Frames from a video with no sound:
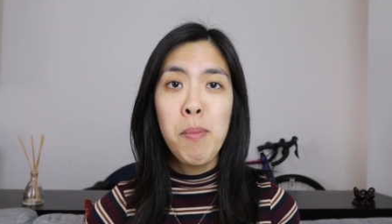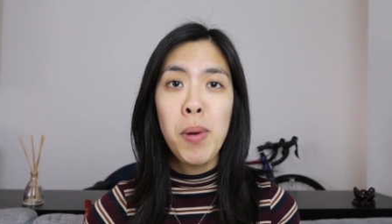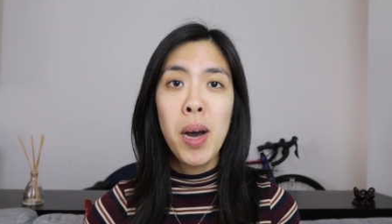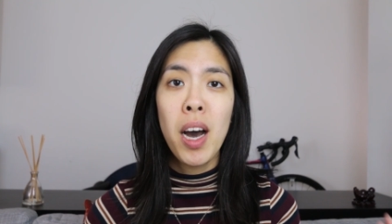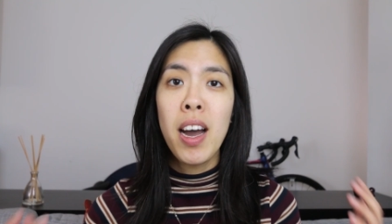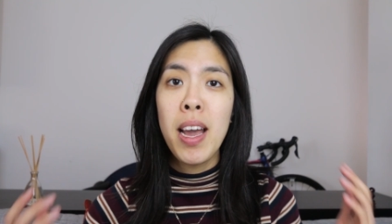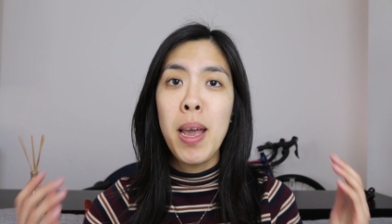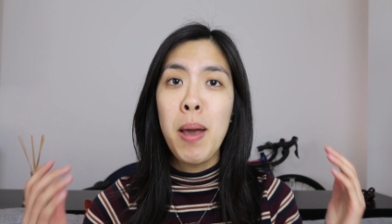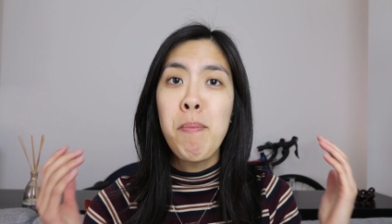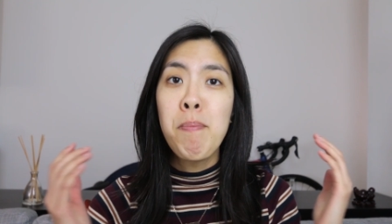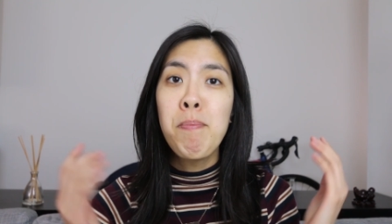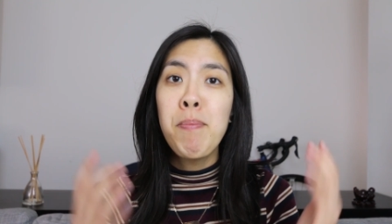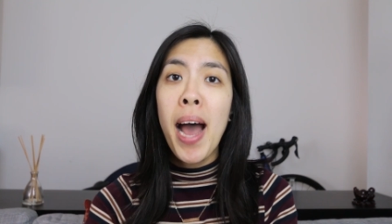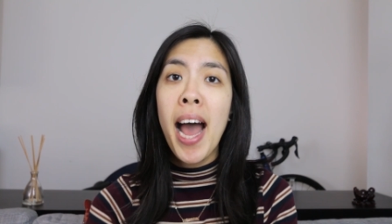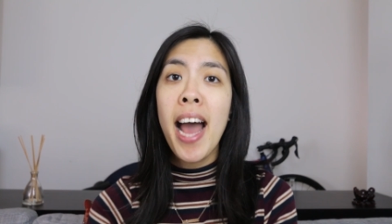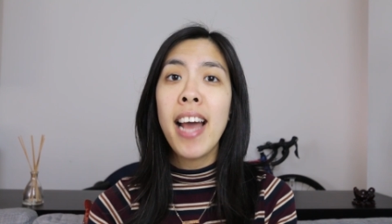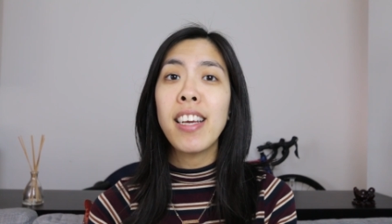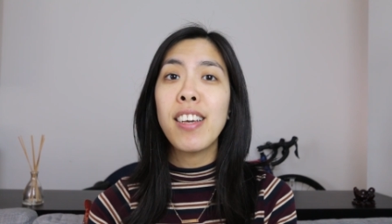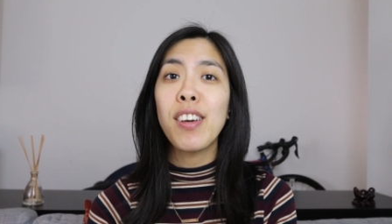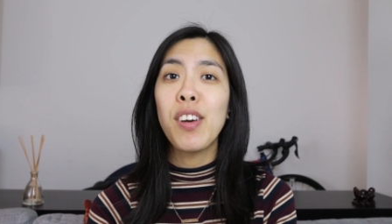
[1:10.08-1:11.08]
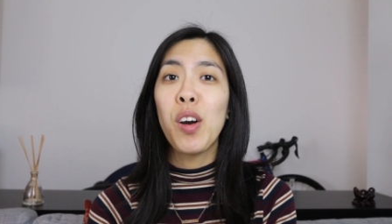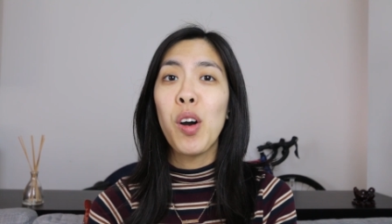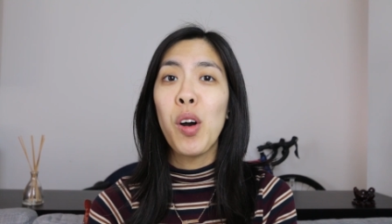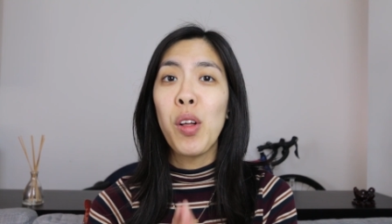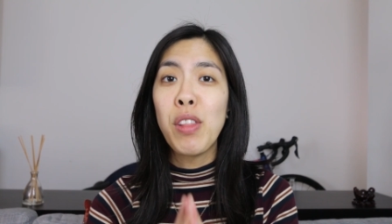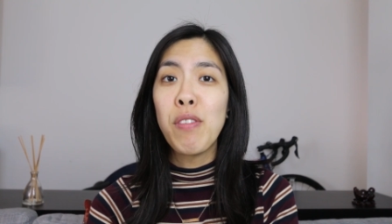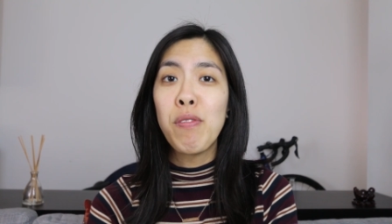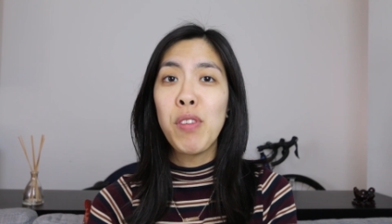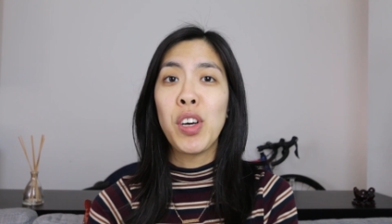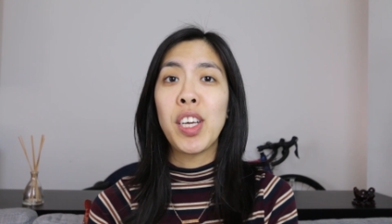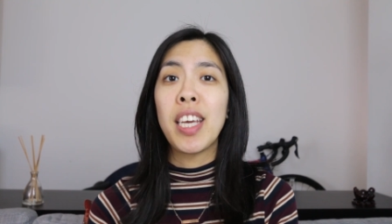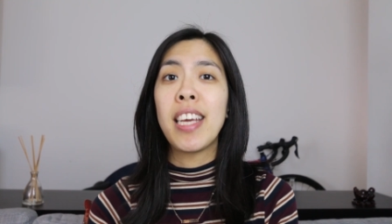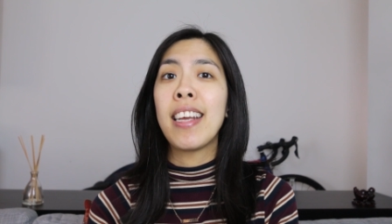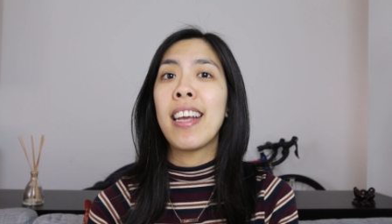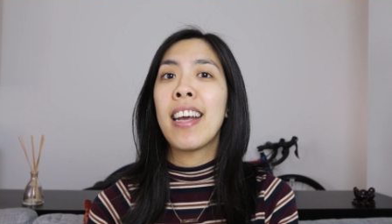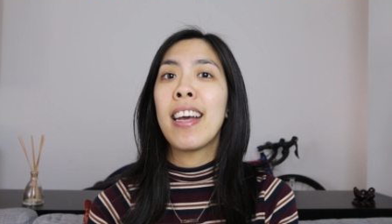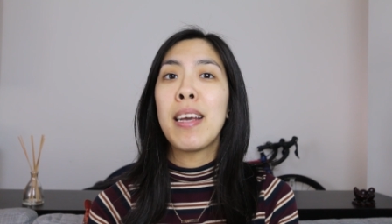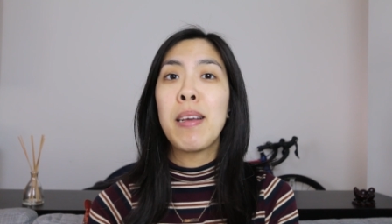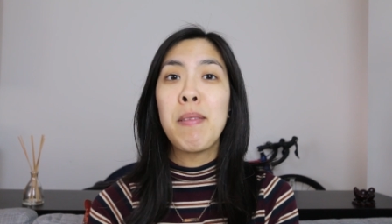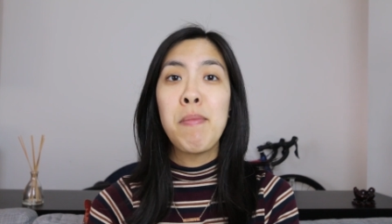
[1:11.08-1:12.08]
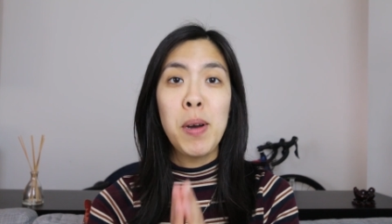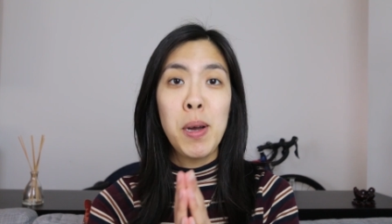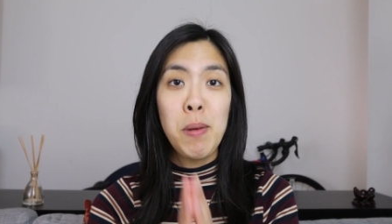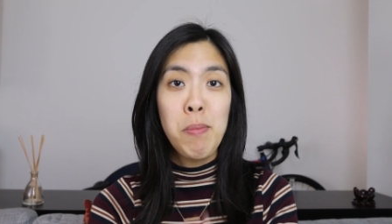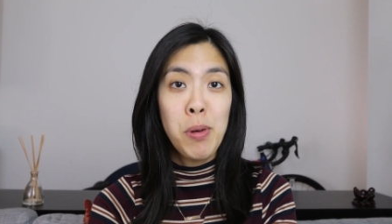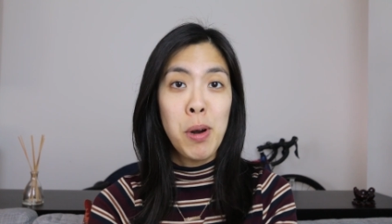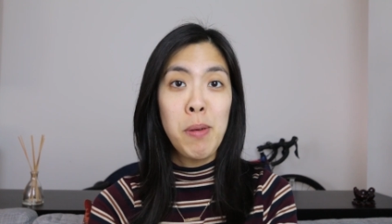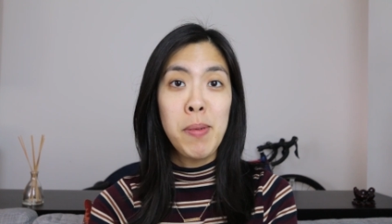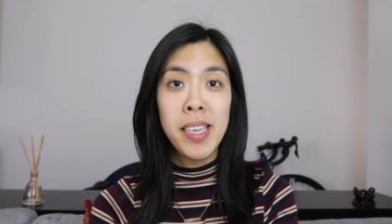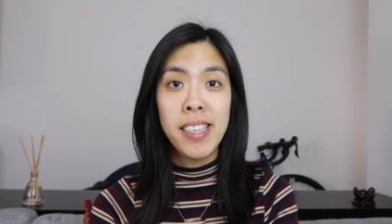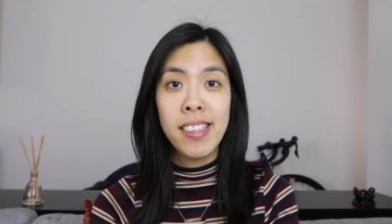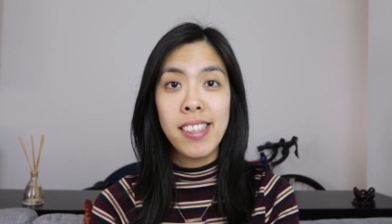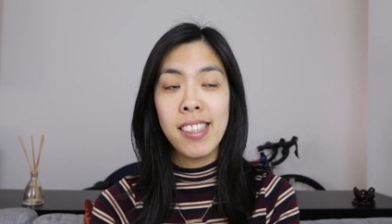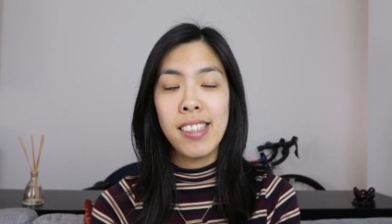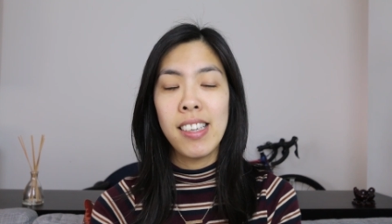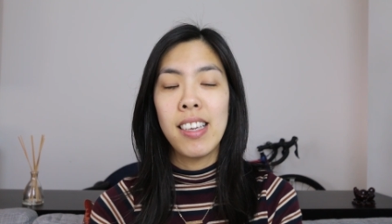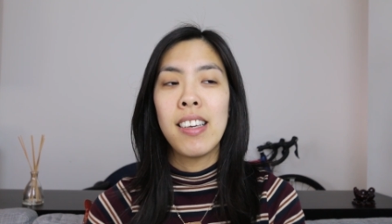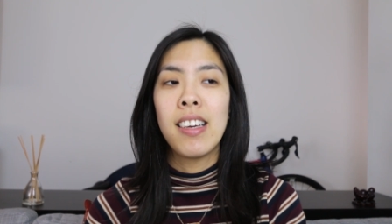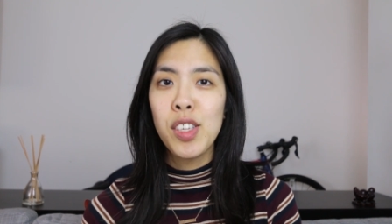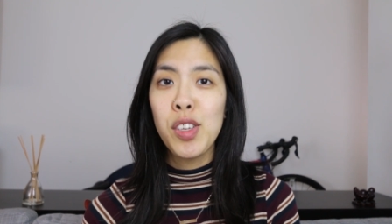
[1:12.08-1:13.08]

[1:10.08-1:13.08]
but I am back on the vlogging game, I promise.